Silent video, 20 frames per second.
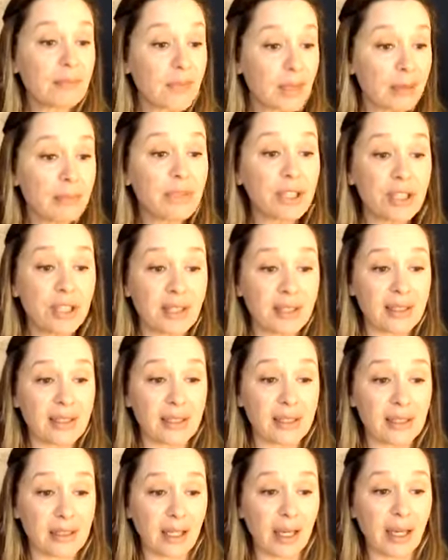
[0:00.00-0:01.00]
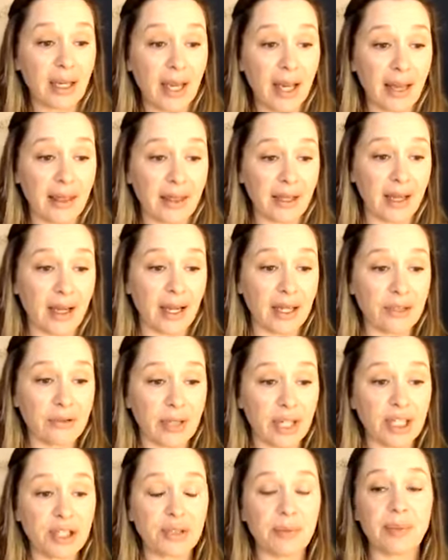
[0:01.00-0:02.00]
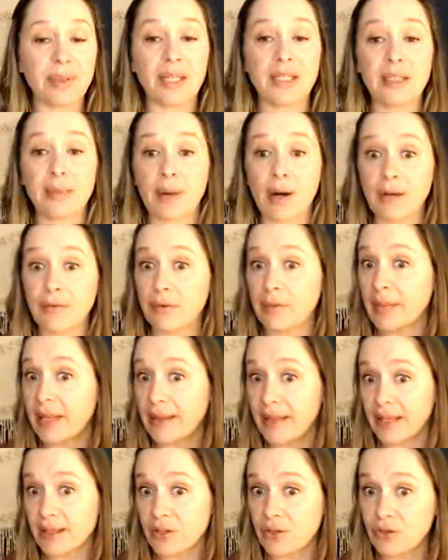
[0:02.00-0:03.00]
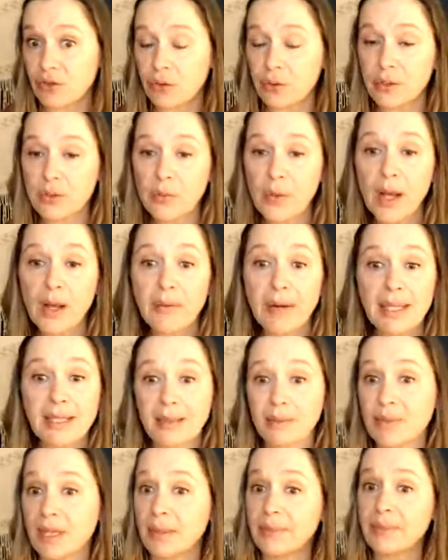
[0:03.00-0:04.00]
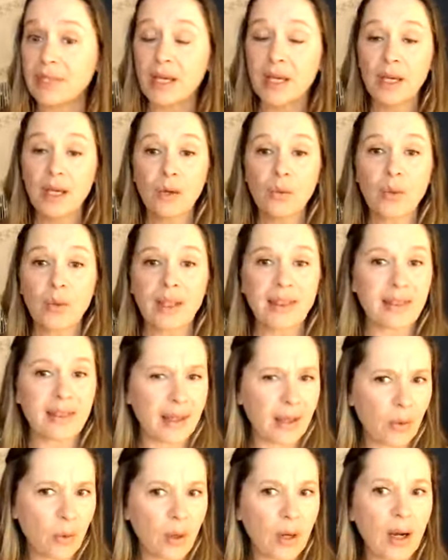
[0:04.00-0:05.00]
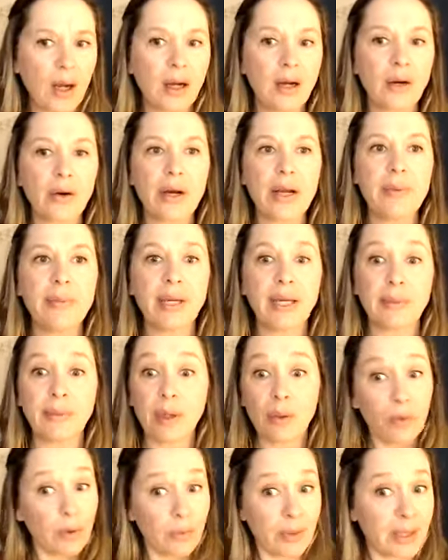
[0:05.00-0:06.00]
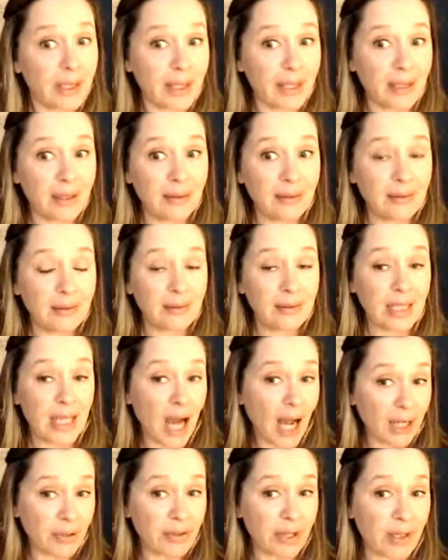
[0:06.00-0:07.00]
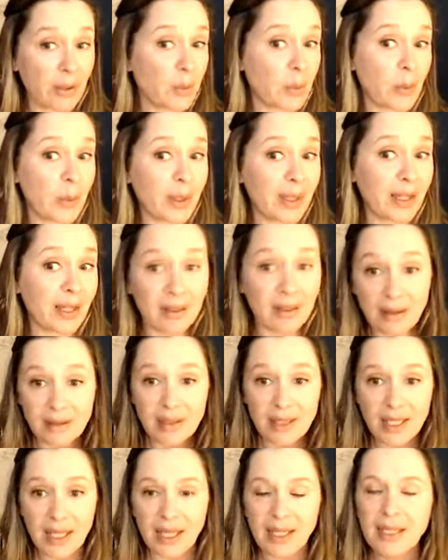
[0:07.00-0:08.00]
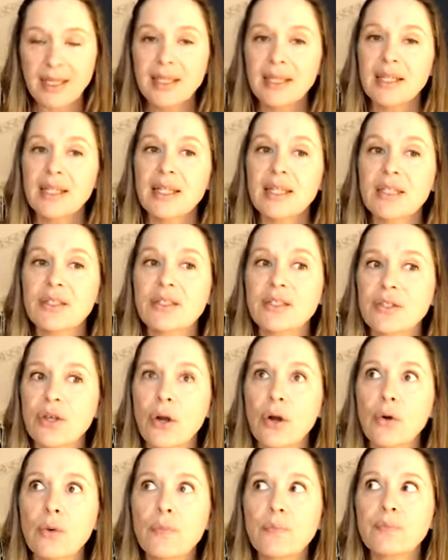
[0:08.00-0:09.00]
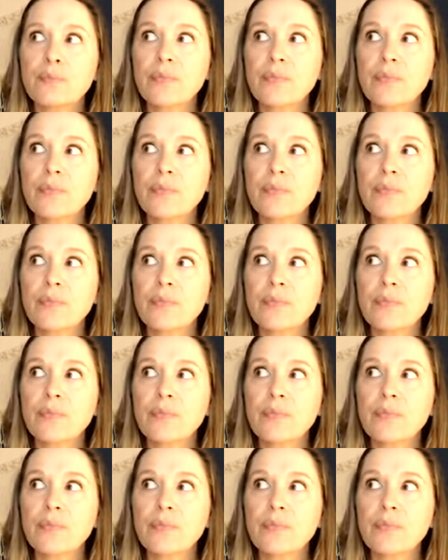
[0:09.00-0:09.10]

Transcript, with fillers: Michelle says, uh, yeah, I think hydration plays a part for me. That's true as well, right? Sometimes we think we're hungry, but we're really dehydrated, we're really thirsty. So